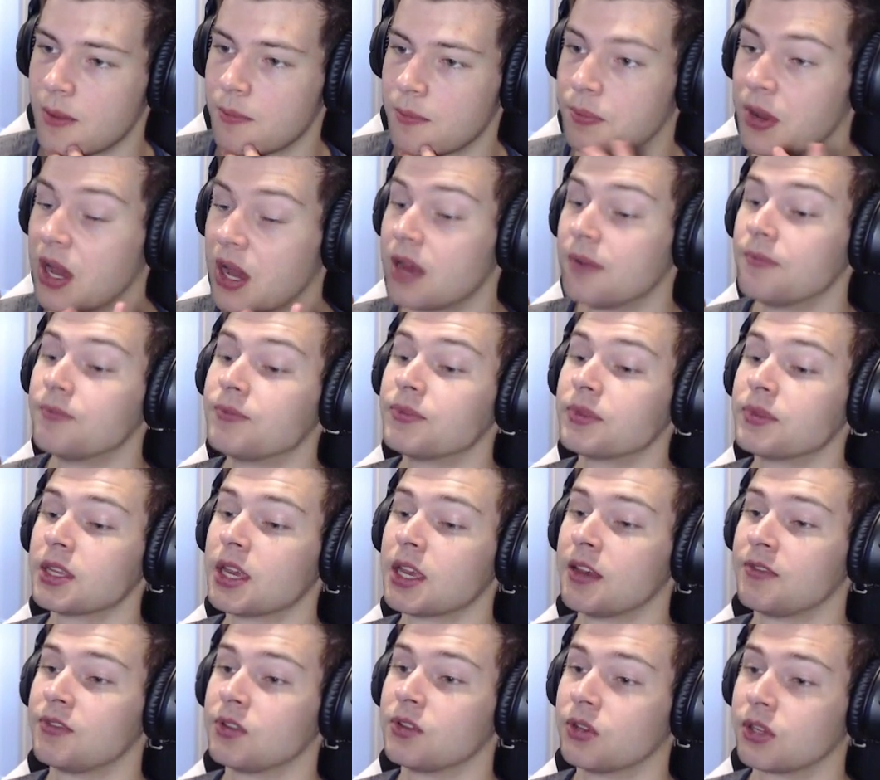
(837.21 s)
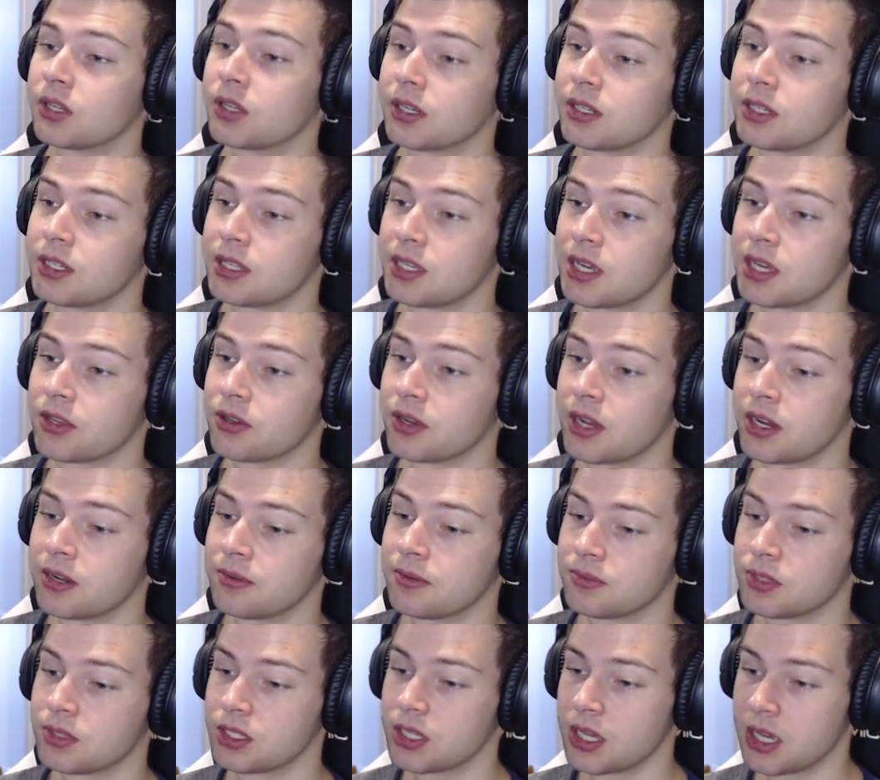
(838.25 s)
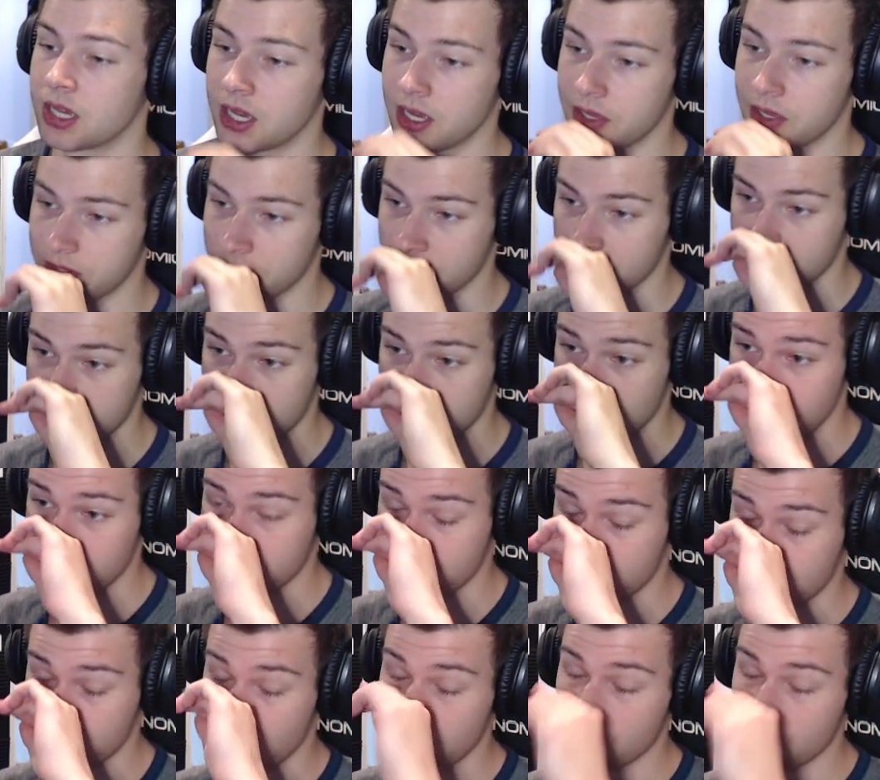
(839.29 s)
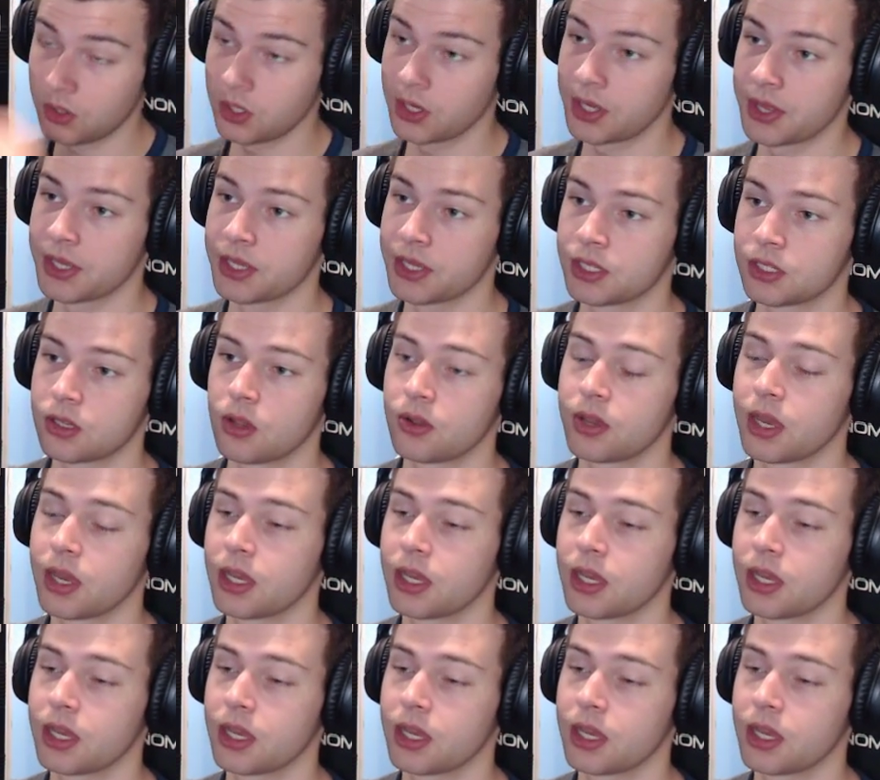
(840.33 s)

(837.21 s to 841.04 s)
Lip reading: But if you look onto the other items, there's also, look at this. Okay,